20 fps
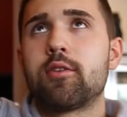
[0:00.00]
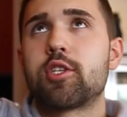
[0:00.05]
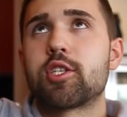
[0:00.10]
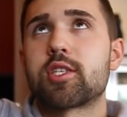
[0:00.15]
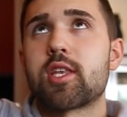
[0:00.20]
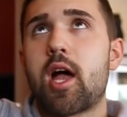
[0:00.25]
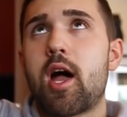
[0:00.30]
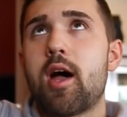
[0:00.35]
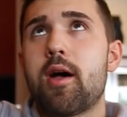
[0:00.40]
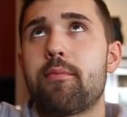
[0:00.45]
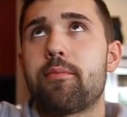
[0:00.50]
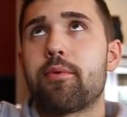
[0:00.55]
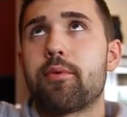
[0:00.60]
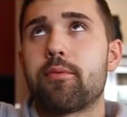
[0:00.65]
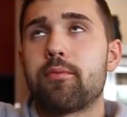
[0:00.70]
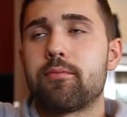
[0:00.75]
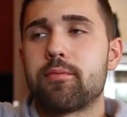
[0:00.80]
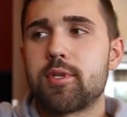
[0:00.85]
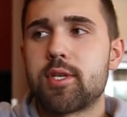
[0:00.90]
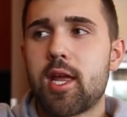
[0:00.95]
just up,
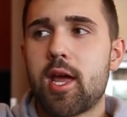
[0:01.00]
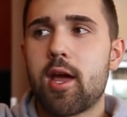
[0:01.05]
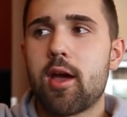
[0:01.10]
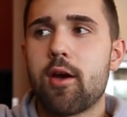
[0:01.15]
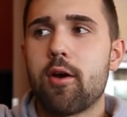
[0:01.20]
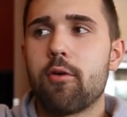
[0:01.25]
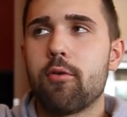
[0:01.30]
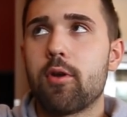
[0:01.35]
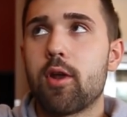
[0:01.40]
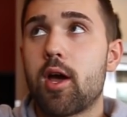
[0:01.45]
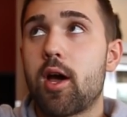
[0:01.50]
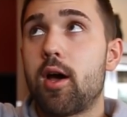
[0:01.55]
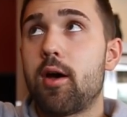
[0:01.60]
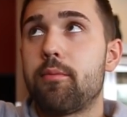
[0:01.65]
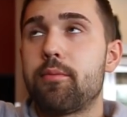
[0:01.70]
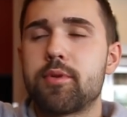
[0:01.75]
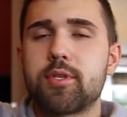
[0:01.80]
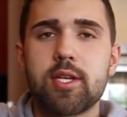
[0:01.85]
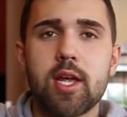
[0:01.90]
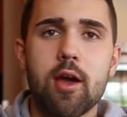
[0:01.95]
down,
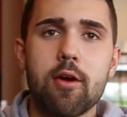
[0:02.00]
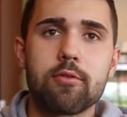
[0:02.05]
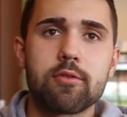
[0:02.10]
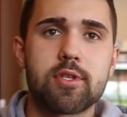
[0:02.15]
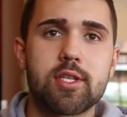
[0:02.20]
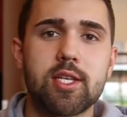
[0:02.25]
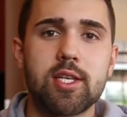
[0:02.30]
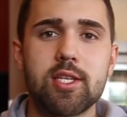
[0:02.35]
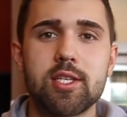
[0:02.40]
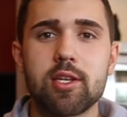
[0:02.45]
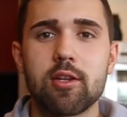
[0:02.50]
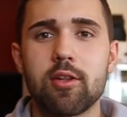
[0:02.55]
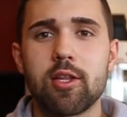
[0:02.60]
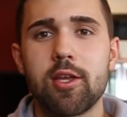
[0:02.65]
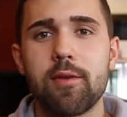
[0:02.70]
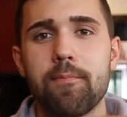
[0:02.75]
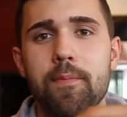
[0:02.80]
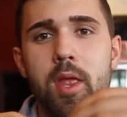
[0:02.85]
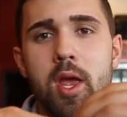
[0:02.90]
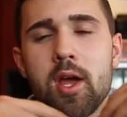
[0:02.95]
up, down
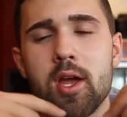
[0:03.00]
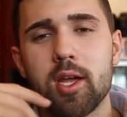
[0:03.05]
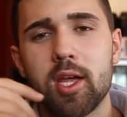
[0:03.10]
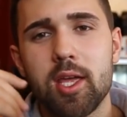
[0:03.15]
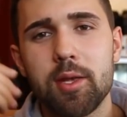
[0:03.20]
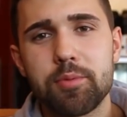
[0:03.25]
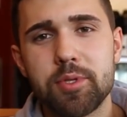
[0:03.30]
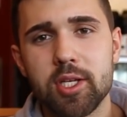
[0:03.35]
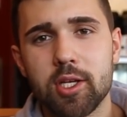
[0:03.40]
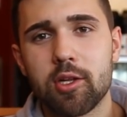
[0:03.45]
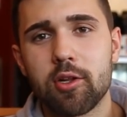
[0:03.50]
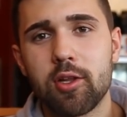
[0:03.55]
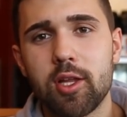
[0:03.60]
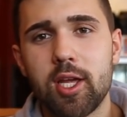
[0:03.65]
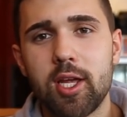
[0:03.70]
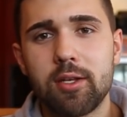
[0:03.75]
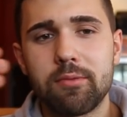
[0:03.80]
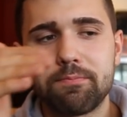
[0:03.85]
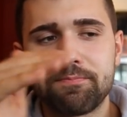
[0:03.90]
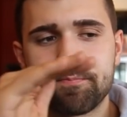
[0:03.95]
seasonally. Keeps it
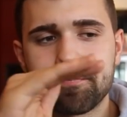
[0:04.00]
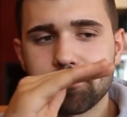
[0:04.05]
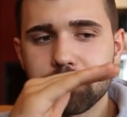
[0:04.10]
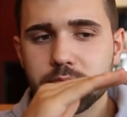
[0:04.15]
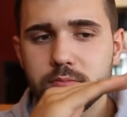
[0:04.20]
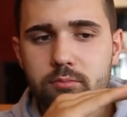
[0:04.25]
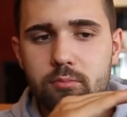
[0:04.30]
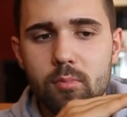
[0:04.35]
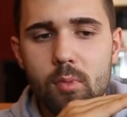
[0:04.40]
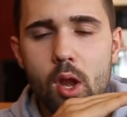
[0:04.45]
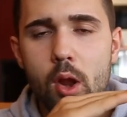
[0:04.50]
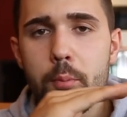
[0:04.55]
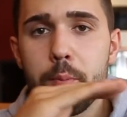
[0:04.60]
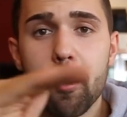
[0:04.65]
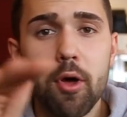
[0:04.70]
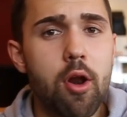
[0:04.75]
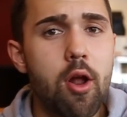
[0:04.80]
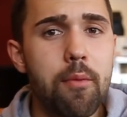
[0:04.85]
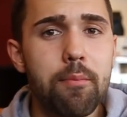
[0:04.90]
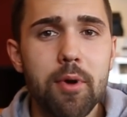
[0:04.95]
clean.
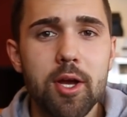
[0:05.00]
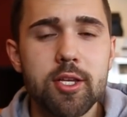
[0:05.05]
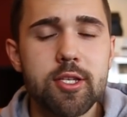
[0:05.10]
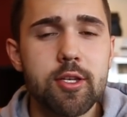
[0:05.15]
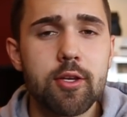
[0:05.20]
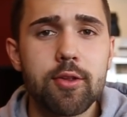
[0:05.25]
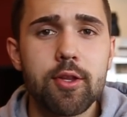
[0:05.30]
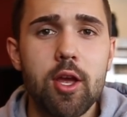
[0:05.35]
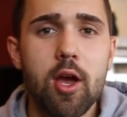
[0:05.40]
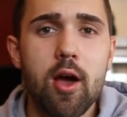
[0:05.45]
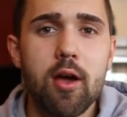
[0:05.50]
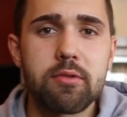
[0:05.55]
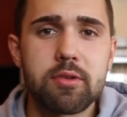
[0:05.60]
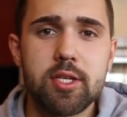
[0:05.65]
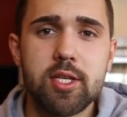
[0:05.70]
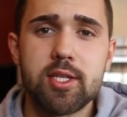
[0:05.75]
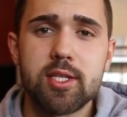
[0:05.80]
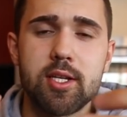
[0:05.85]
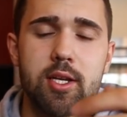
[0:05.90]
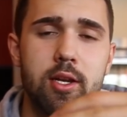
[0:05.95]
Put on muscle in the off
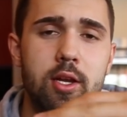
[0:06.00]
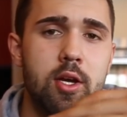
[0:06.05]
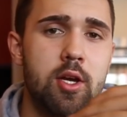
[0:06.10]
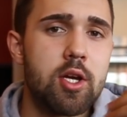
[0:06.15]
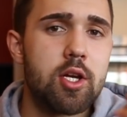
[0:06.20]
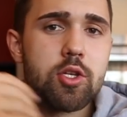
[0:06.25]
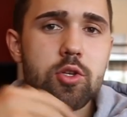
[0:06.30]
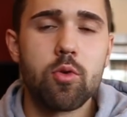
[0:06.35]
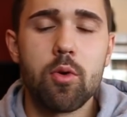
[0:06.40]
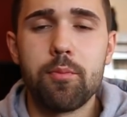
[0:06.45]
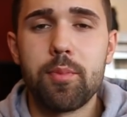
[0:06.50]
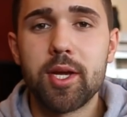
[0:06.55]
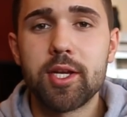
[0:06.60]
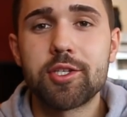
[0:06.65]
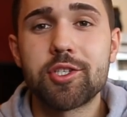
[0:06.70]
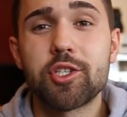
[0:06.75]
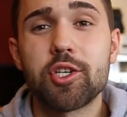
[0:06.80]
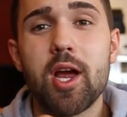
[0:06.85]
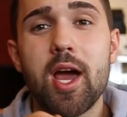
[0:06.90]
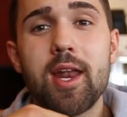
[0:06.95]
season do a big
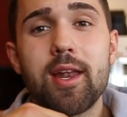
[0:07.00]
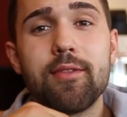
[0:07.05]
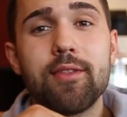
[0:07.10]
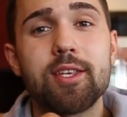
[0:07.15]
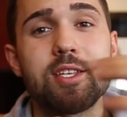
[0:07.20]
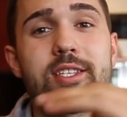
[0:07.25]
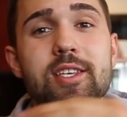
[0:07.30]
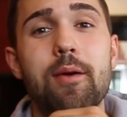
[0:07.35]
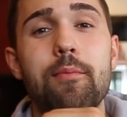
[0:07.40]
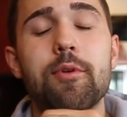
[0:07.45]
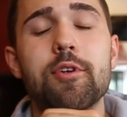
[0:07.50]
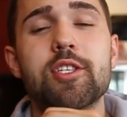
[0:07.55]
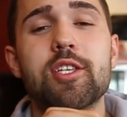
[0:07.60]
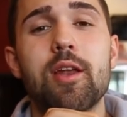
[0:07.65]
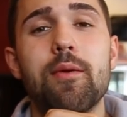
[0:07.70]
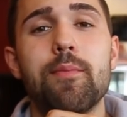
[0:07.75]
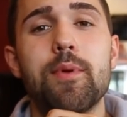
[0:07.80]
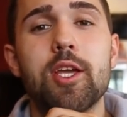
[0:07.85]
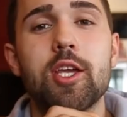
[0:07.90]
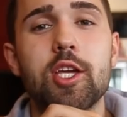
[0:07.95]
shred, and this summer is
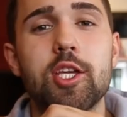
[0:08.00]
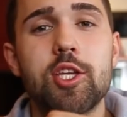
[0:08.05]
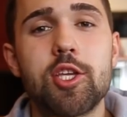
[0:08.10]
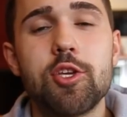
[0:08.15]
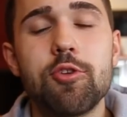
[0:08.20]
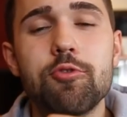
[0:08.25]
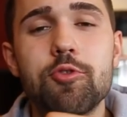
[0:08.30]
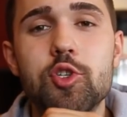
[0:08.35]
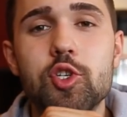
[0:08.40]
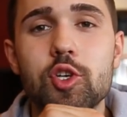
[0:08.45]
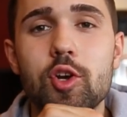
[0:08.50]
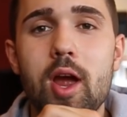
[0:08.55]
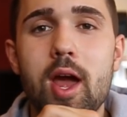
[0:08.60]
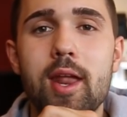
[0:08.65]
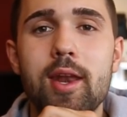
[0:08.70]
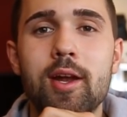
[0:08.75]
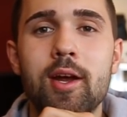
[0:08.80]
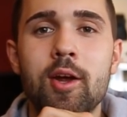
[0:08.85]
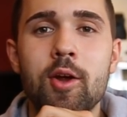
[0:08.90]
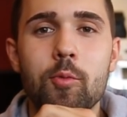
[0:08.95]
going to be a huge
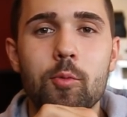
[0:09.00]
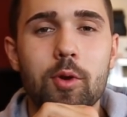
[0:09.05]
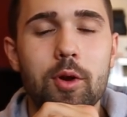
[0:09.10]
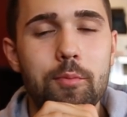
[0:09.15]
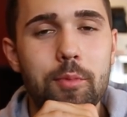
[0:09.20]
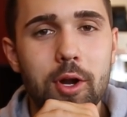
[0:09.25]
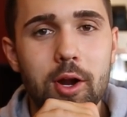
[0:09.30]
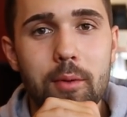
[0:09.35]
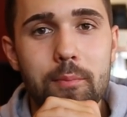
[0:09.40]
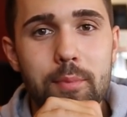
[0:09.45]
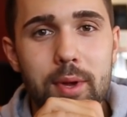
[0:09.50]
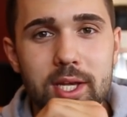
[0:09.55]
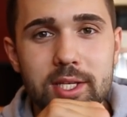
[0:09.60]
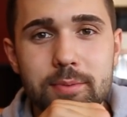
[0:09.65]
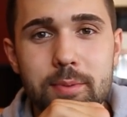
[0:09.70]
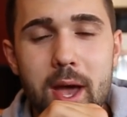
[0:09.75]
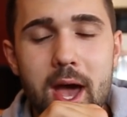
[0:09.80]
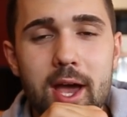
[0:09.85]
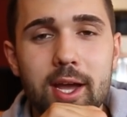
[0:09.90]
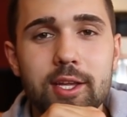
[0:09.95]
shred. I'm going to bring our
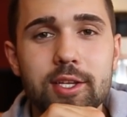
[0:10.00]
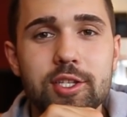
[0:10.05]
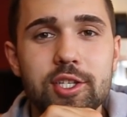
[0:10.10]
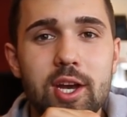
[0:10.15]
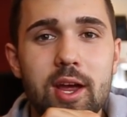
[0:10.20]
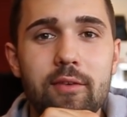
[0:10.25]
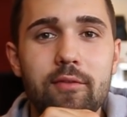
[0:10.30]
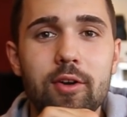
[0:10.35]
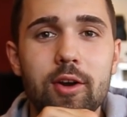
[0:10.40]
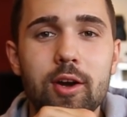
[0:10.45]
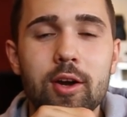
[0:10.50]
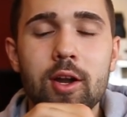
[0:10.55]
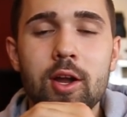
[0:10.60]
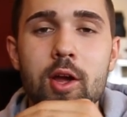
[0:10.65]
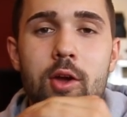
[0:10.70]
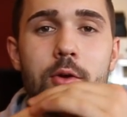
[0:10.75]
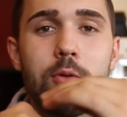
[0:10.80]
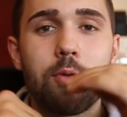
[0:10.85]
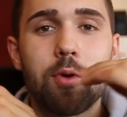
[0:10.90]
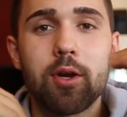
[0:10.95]
best package ever.
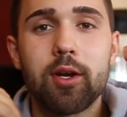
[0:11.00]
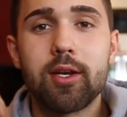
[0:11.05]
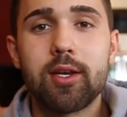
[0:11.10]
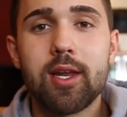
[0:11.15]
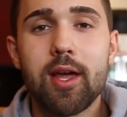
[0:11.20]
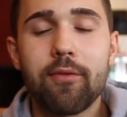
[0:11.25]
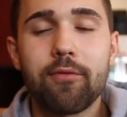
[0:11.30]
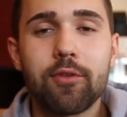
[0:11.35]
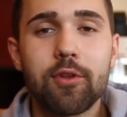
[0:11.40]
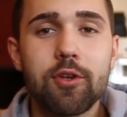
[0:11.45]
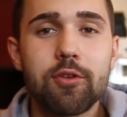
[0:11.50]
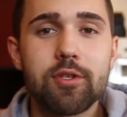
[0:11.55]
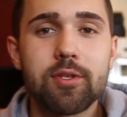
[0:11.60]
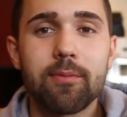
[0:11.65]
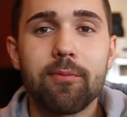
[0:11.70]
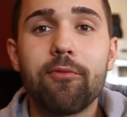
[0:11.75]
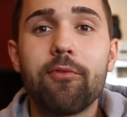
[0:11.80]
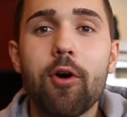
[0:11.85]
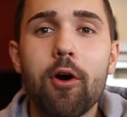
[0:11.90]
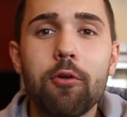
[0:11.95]
I'm going to definitely do
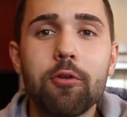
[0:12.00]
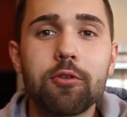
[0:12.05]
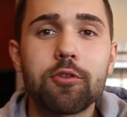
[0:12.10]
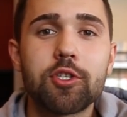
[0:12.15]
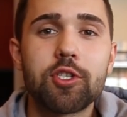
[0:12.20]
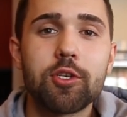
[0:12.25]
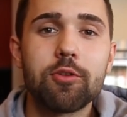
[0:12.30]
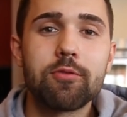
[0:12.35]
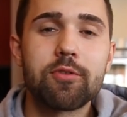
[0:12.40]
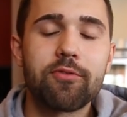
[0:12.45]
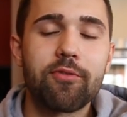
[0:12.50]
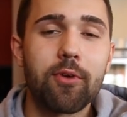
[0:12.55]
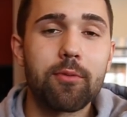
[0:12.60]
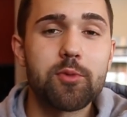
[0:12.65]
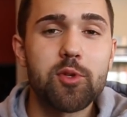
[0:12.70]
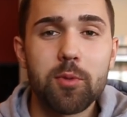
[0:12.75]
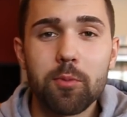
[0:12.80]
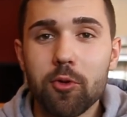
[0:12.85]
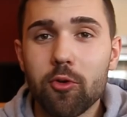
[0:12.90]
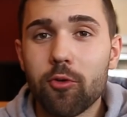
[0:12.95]
some photo shoots, film
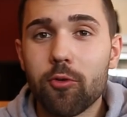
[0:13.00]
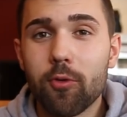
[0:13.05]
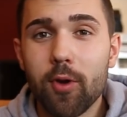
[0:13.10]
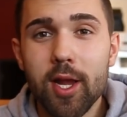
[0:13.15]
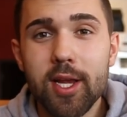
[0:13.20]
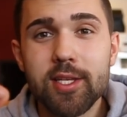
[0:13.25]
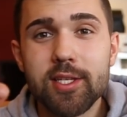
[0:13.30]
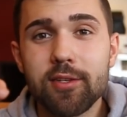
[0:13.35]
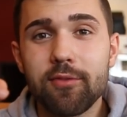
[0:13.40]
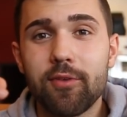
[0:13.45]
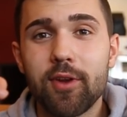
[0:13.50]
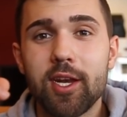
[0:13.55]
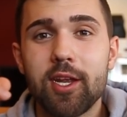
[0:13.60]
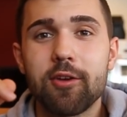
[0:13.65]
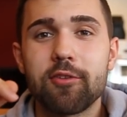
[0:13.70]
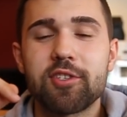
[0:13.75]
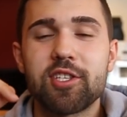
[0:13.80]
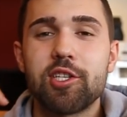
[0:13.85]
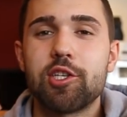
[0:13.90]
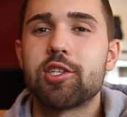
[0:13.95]
some crazy
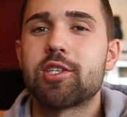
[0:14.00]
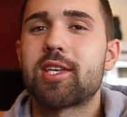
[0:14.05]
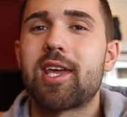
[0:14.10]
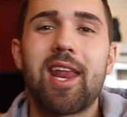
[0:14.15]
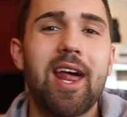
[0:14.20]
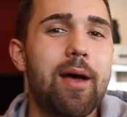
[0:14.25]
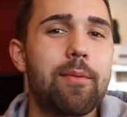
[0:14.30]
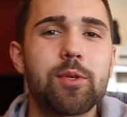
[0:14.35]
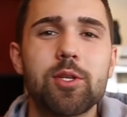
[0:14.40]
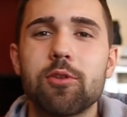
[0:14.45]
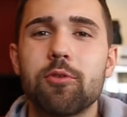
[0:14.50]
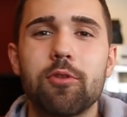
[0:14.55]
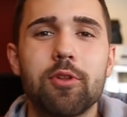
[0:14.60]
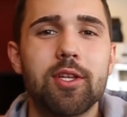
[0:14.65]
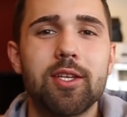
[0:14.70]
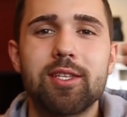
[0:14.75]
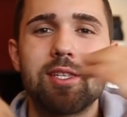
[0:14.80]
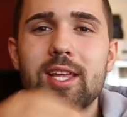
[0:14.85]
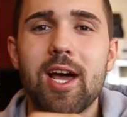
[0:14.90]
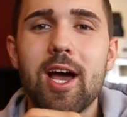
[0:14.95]
videos, and just get
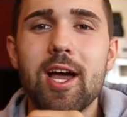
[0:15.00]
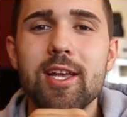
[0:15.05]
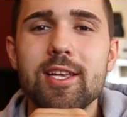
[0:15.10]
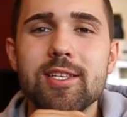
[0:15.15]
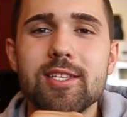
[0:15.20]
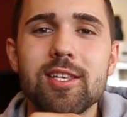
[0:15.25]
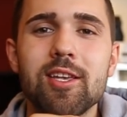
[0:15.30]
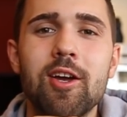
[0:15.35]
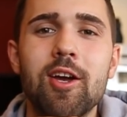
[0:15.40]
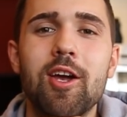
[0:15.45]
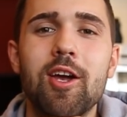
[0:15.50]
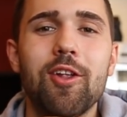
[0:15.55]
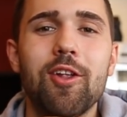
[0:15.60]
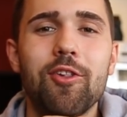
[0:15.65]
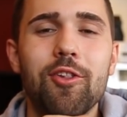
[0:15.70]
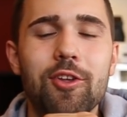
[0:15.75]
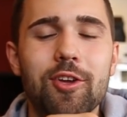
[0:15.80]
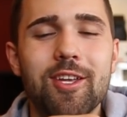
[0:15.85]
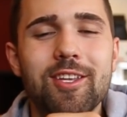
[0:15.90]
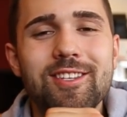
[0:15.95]
absolutely diced,
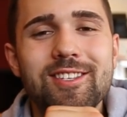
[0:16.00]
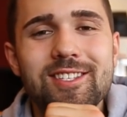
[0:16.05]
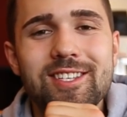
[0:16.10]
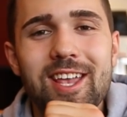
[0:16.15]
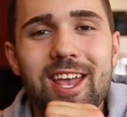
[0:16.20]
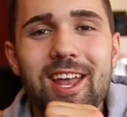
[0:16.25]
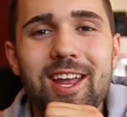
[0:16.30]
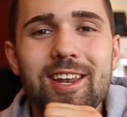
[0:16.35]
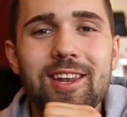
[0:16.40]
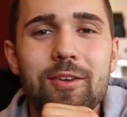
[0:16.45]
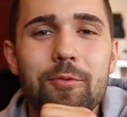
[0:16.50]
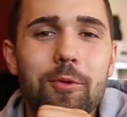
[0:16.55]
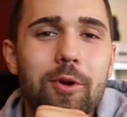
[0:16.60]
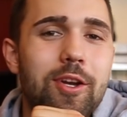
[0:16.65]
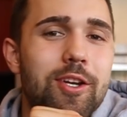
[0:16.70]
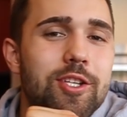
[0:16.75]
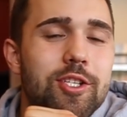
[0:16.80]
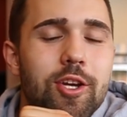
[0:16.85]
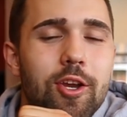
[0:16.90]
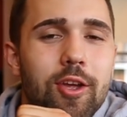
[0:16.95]
look insane, and we're
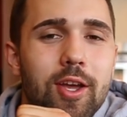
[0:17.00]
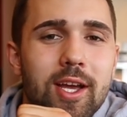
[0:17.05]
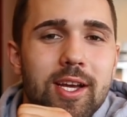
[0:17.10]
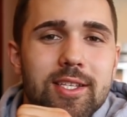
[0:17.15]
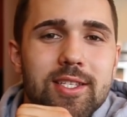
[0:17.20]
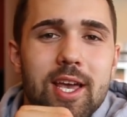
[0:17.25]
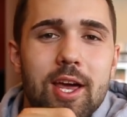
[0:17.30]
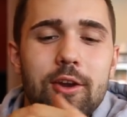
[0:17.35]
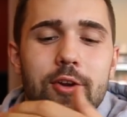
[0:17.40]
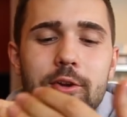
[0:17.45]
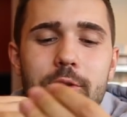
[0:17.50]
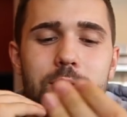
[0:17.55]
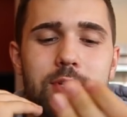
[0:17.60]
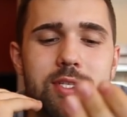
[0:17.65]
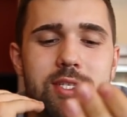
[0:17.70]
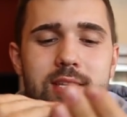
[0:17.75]
going to show you guys how to do it